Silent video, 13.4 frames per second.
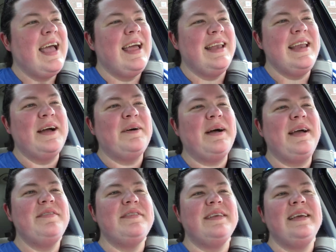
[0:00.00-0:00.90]
Now
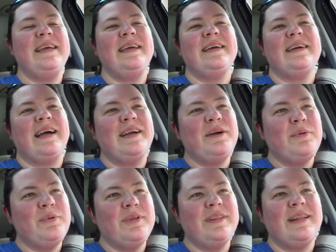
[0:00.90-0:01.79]
I see, I go
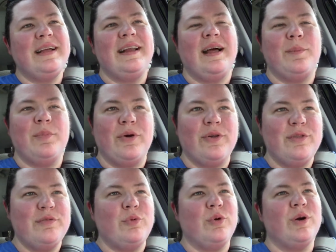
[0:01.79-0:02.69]
online, I'm part of
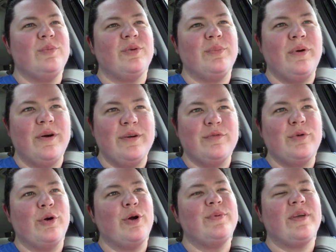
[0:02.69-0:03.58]
the forums, I'm part of
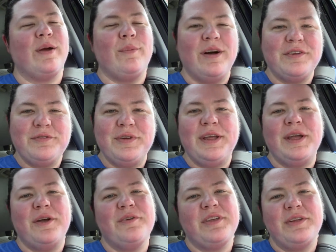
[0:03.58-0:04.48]
groups, I watch
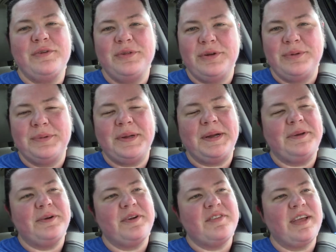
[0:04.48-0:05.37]
videos, I do the whole nine
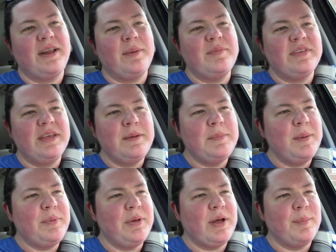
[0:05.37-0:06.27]
yards, and I'm seeing
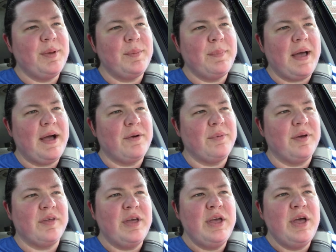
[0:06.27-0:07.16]
people coming back
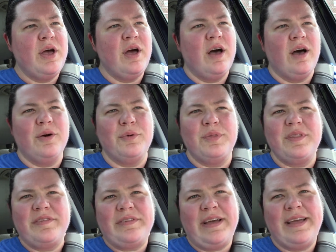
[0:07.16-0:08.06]
with, oh,
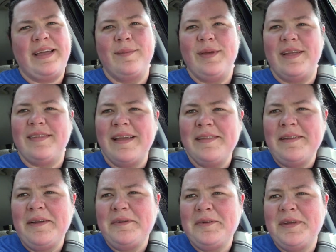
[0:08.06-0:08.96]
this guy gave me a
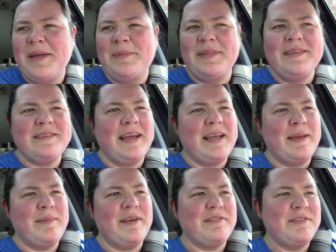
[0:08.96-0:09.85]
$10 tip, and this guy
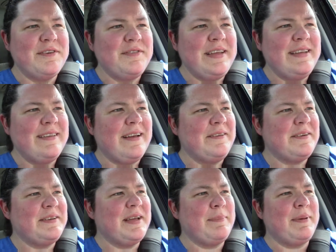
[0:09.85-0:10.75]
gave me a
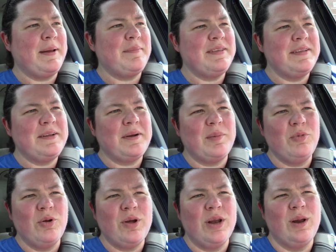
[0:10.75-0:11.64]
$15 tip, and I'm sitting there and I'm
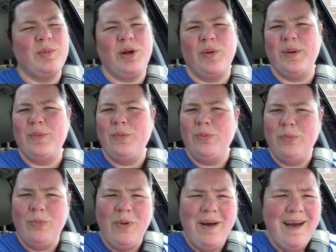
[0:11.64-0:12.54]
looking and I'm going,
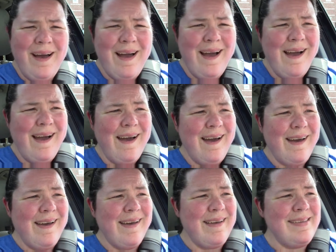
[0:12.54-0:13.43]

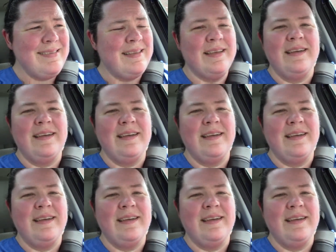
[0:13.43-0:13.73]
what?